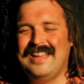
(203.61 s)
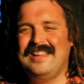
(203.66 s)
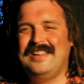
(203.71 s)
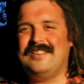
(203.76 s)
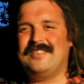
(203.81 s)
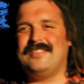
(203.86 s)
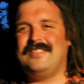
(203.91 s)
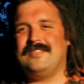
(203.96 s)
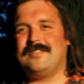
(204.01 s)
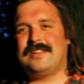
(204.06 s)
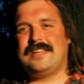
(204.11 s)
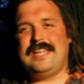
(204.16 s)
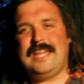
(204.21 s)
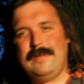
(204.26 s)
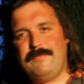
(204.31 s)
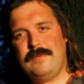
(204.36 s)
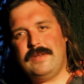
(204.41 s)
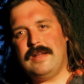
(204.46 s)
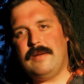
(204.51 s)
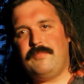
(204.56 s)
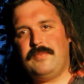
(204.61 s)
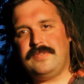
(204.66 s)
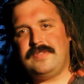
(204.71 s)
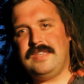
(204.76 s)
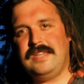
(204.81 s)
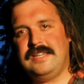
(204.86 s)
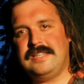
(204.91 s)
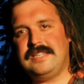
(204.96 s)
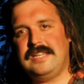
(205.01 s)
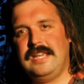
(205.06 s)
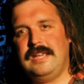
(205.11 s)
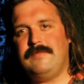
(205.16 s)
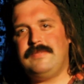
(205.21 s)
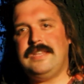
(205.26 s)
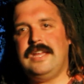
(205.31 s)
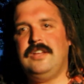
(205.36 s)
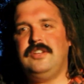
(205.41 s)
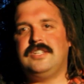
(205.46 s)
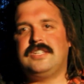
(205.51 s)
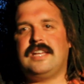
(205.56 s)
You're keeping up with these teams.
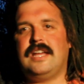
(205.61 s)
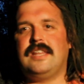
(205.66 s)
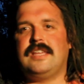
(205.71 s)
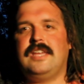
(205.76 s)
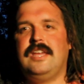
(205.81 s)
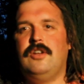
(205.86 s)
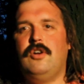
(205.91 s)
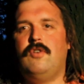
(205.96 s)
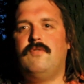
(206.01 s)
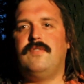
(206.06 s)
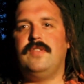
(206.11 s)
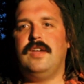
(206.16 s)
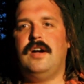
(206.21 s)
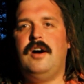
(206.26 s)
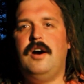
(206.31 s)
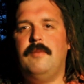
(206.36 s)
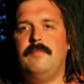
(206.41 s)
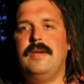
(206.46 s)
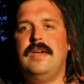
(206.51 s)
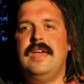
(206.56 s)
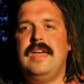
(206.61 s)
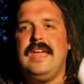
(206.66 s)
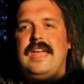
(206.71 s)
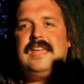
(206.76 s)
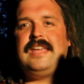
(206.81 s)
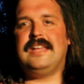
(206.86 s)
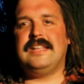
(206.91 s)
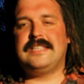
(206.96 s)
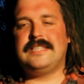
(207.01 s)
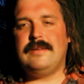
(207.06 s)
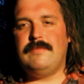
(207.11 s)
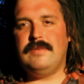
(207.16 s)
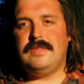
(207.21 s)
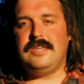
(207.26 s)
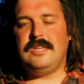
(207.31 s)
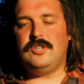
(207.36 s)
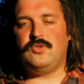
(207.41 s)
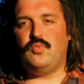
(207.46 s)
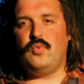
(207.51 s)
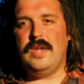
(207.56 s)
Now you just got to get over the hump and get some of
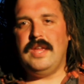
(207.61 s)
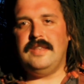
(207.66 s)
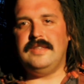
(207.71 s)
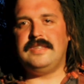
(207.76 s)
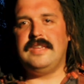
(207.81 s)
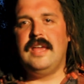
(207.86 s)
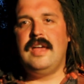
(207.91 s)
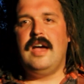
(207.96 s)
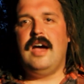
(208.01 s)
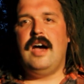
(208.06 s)
these wins.